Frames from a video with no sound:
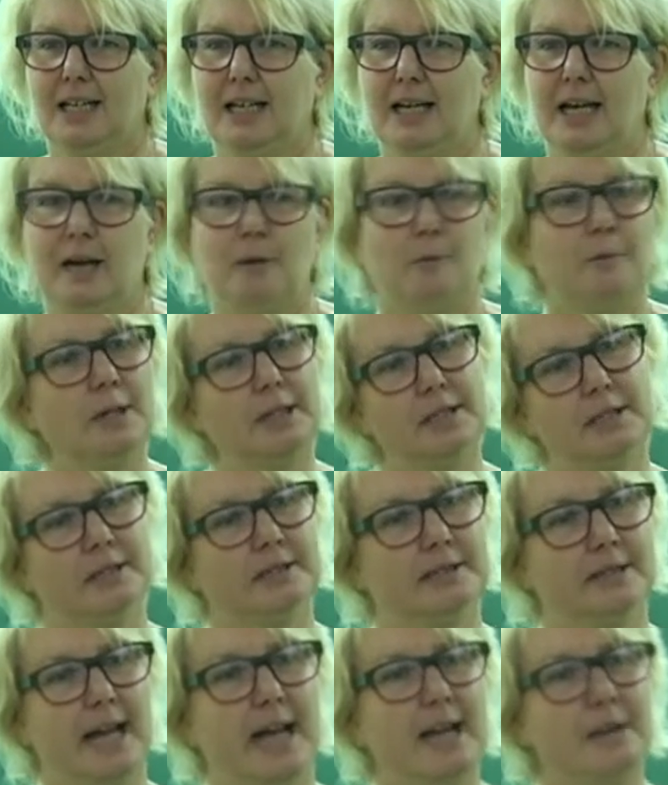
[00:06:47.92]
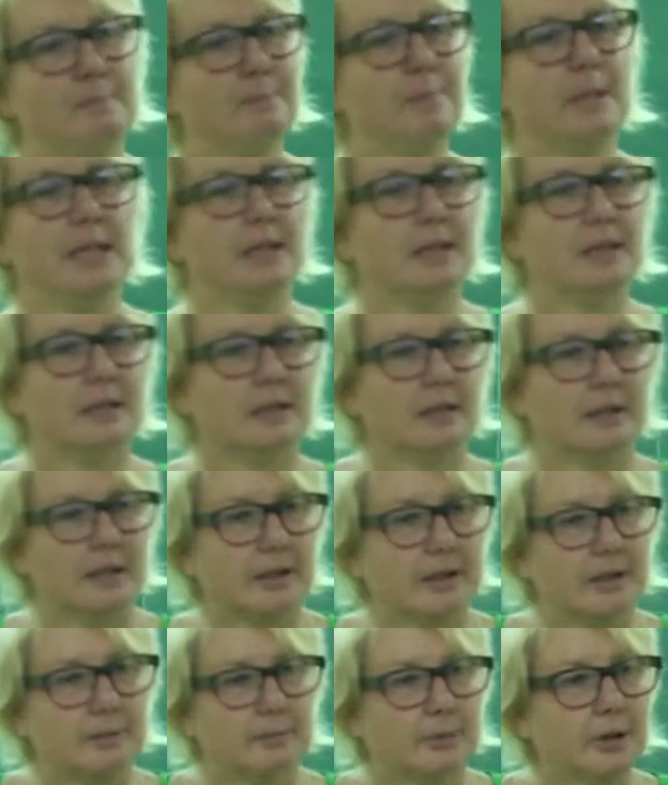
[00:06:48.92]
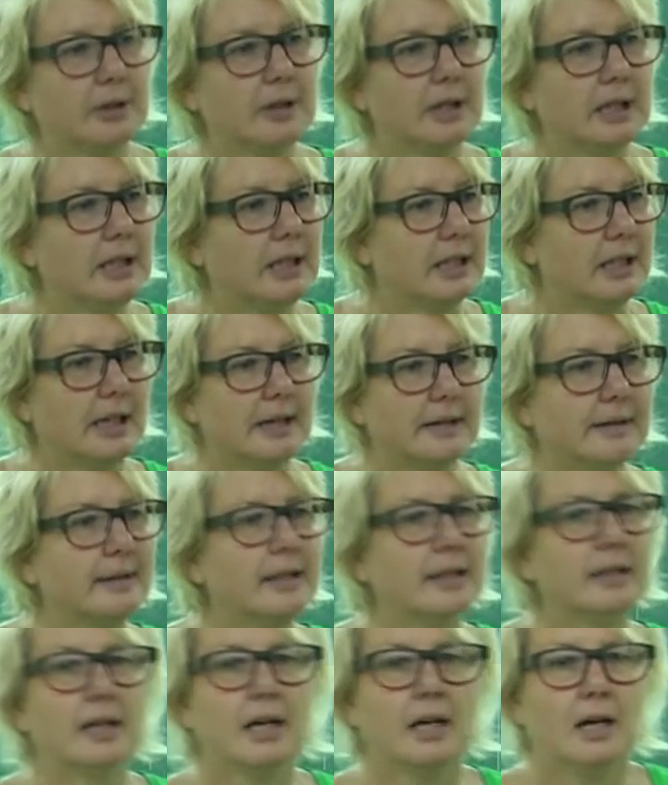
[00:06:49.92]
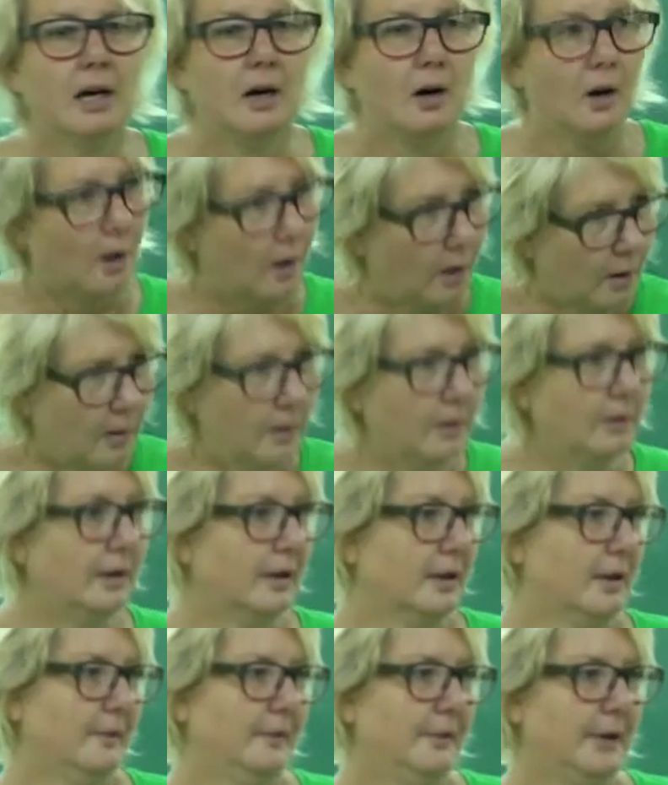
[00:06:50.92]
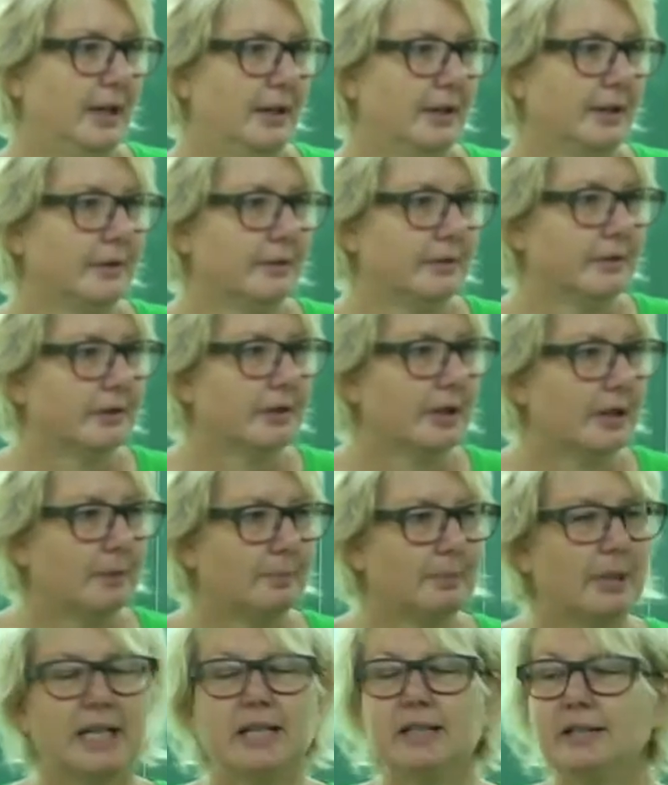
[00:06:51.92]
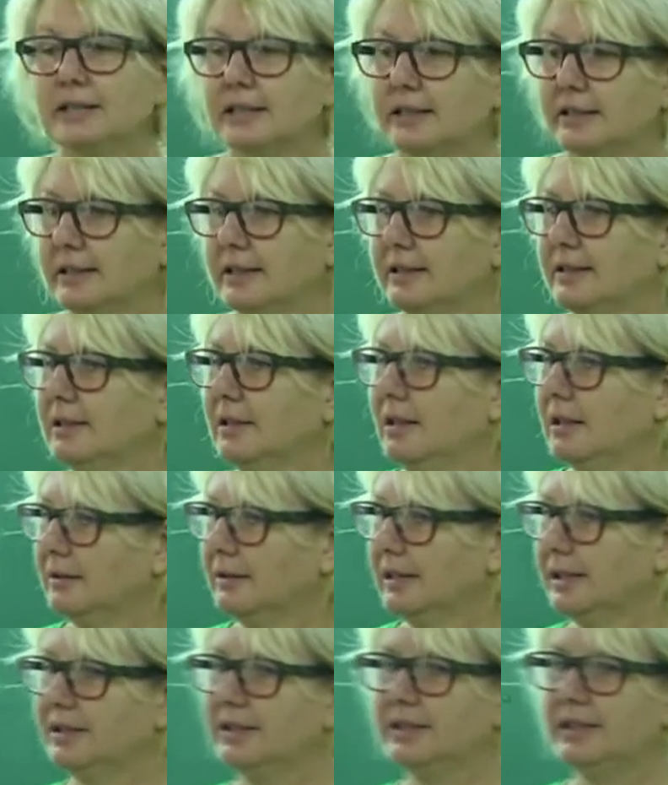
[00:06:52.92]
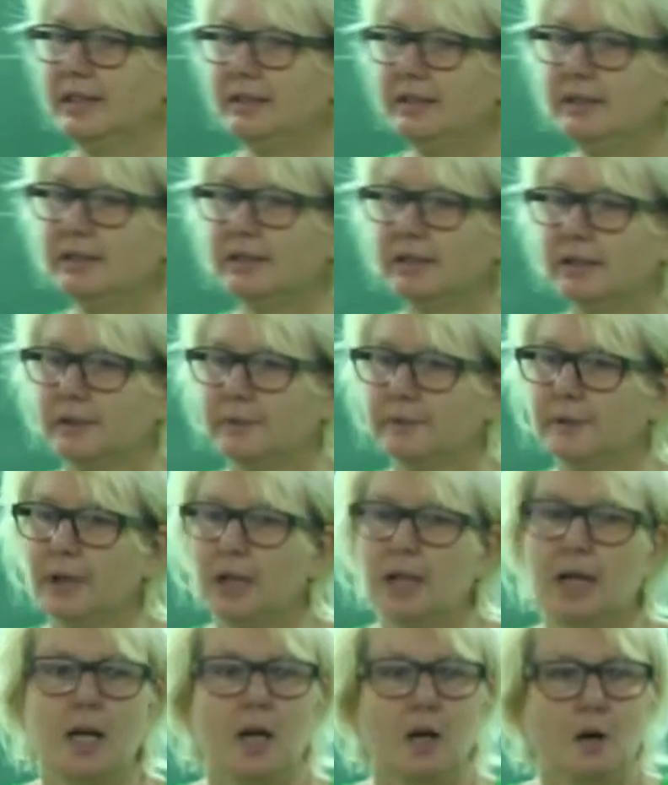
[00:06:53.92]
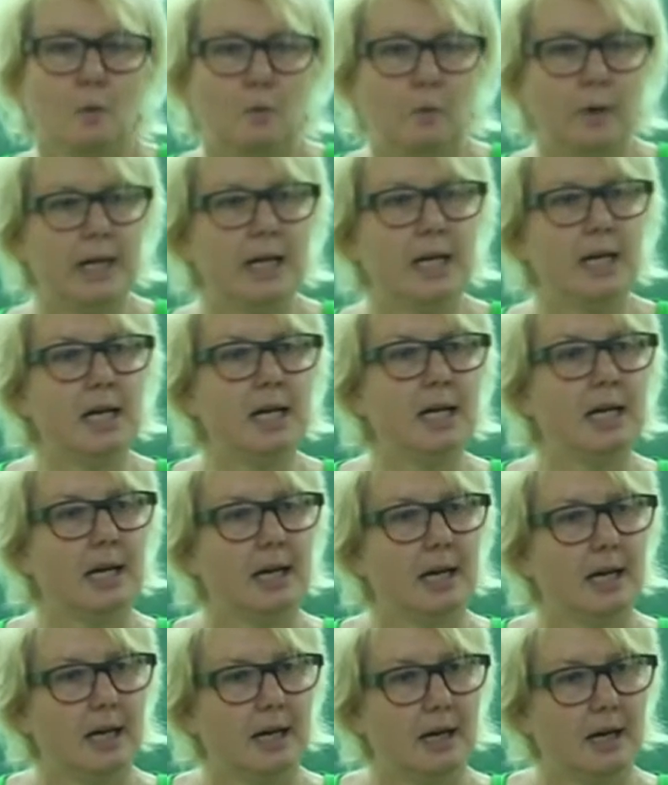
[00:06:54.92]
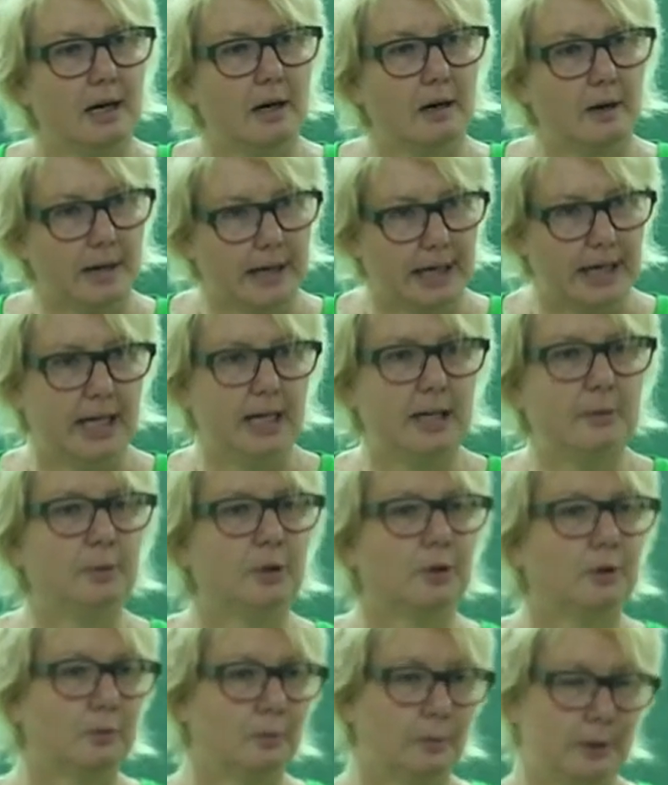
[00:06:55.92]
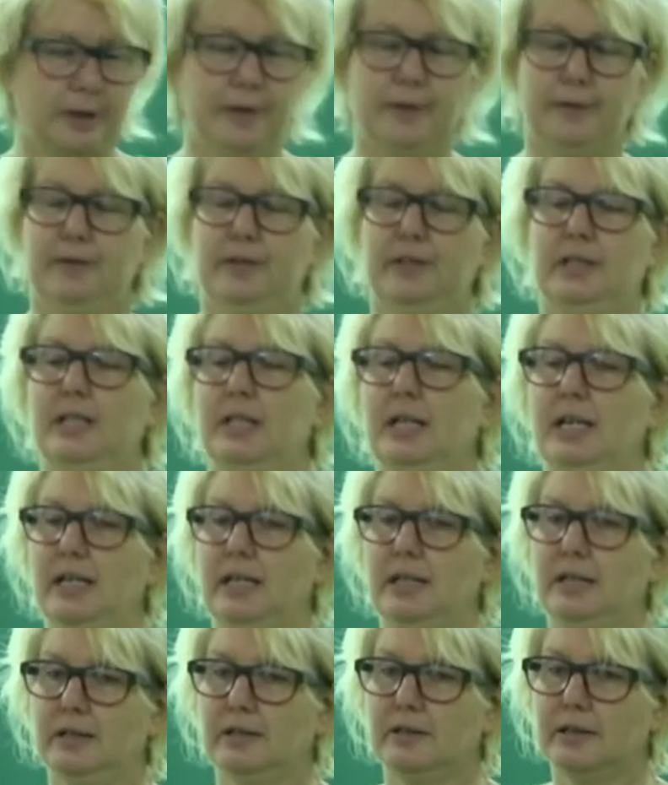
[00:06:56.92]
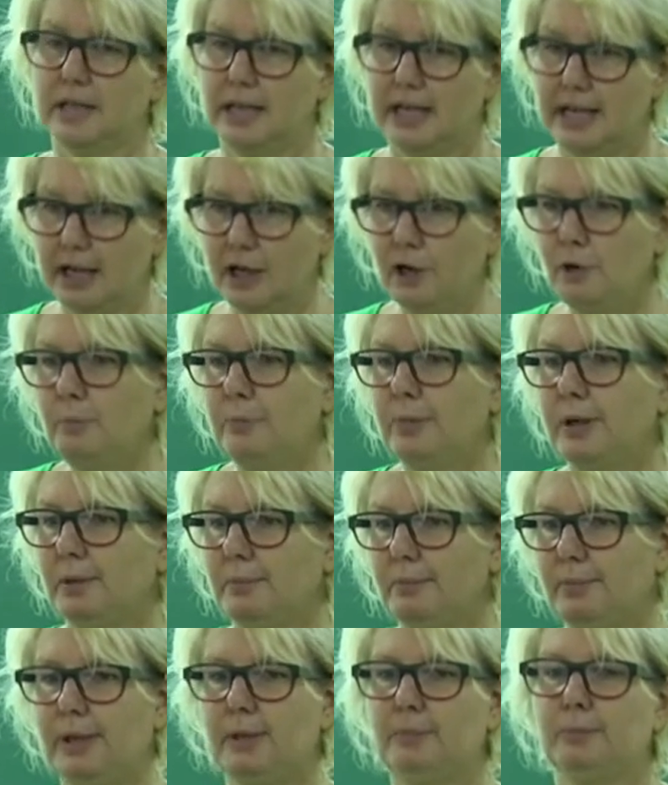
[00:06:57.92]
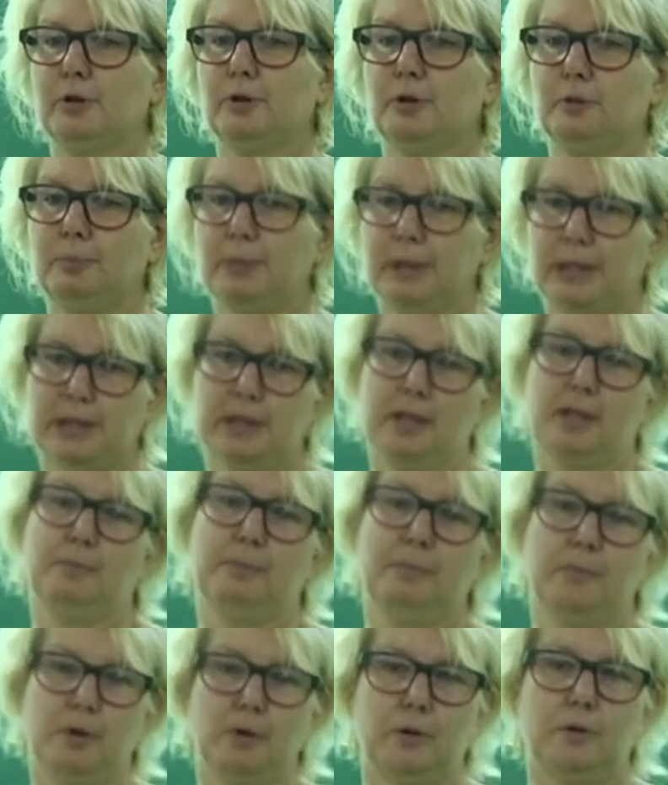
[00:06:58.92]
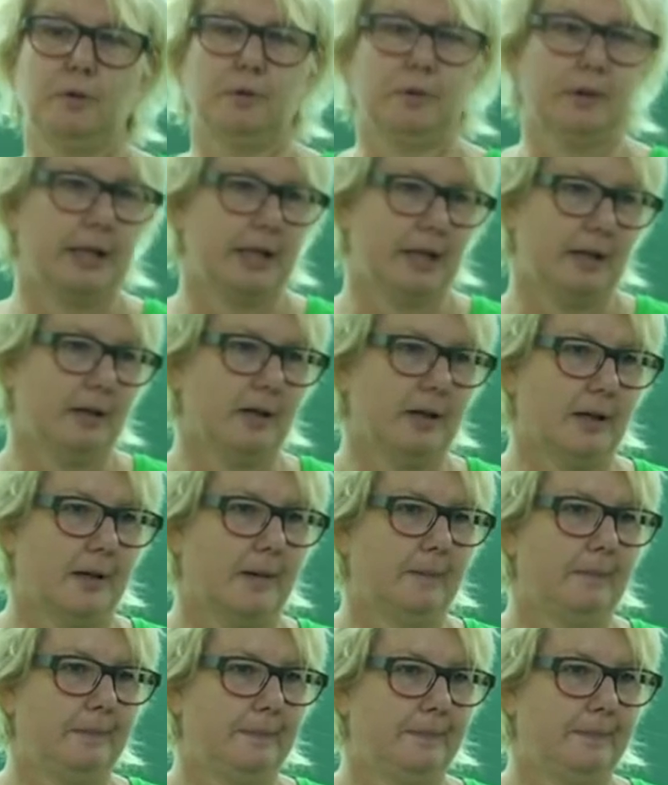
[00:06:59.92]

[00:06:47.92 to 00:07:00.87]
And what does that mean in our community? I think all our values are based on this sense of we are able with TA to help people become who they are.